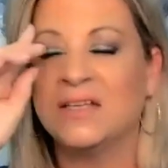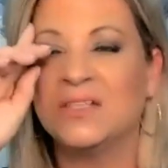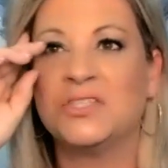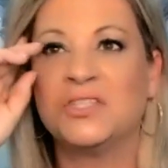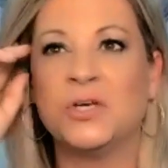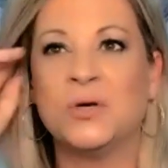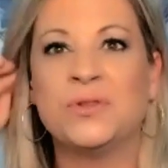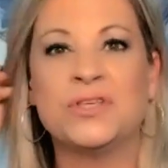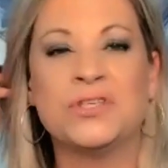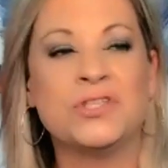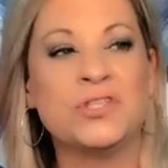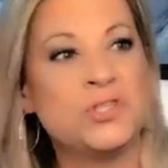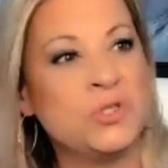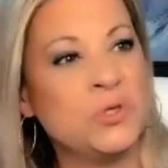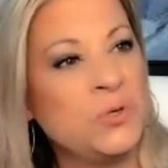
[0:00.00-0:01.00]
So the
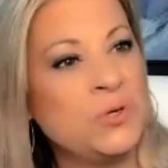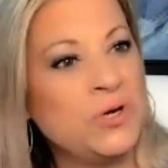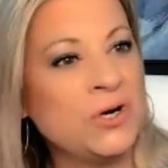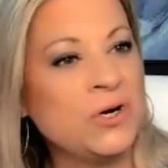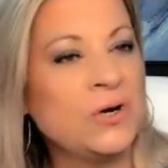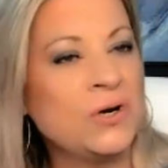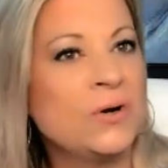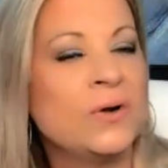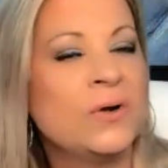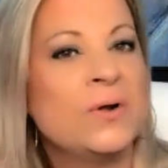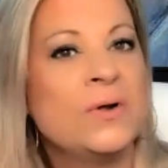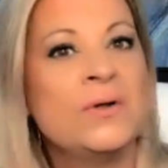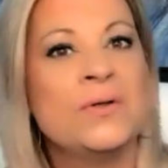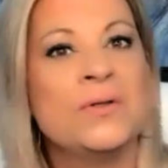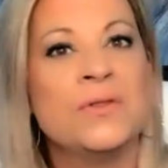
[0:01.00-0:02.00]
sooner
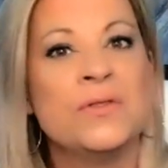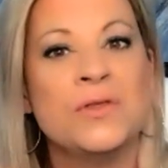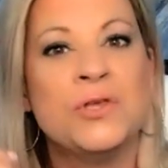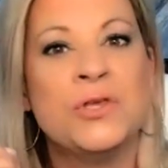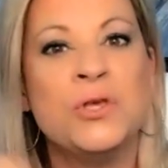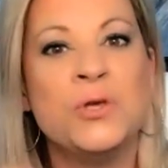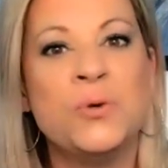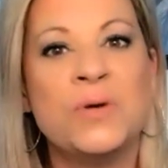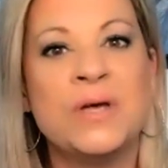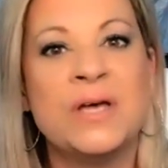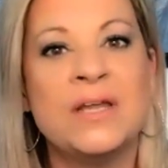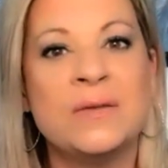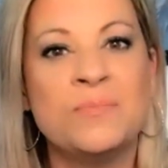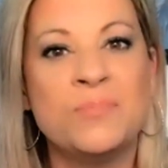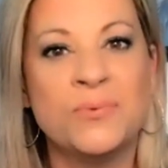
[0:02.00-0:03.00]
you
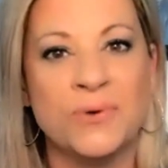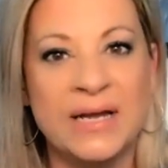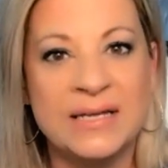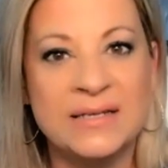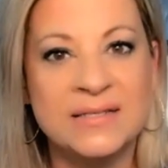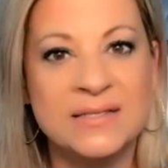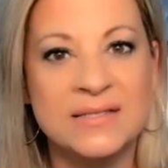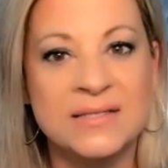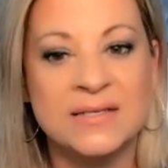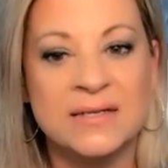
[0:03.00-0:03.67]
can embrace